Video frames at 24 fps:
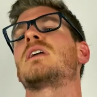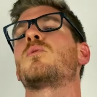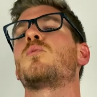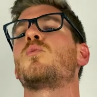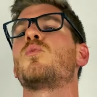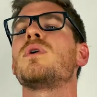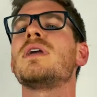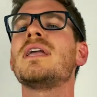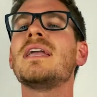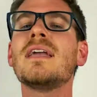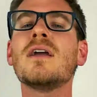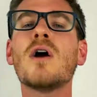
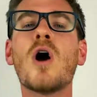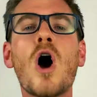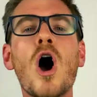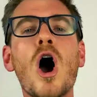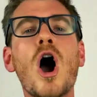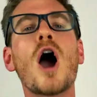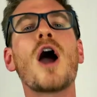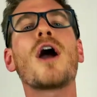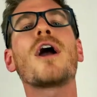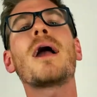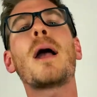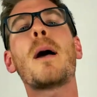We
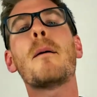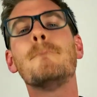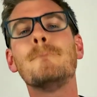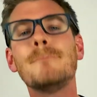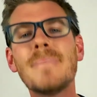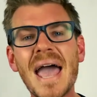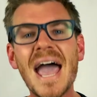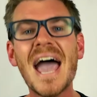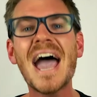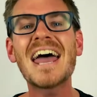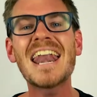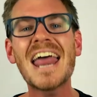are a
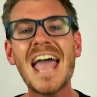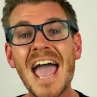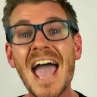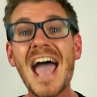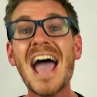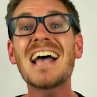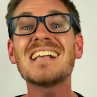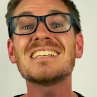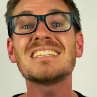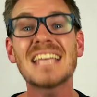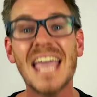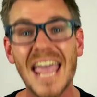
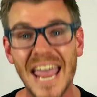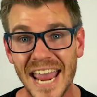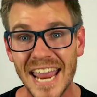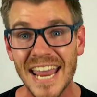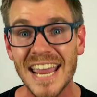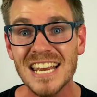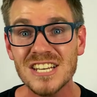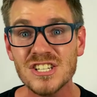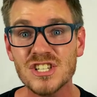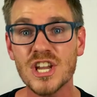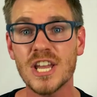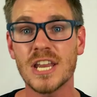badass
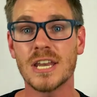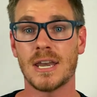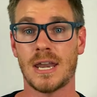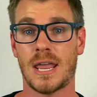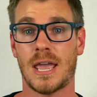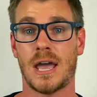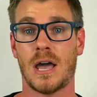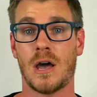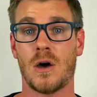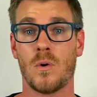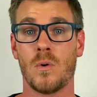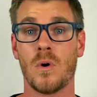agent
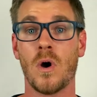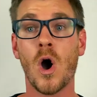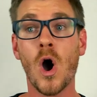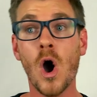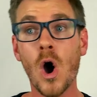now.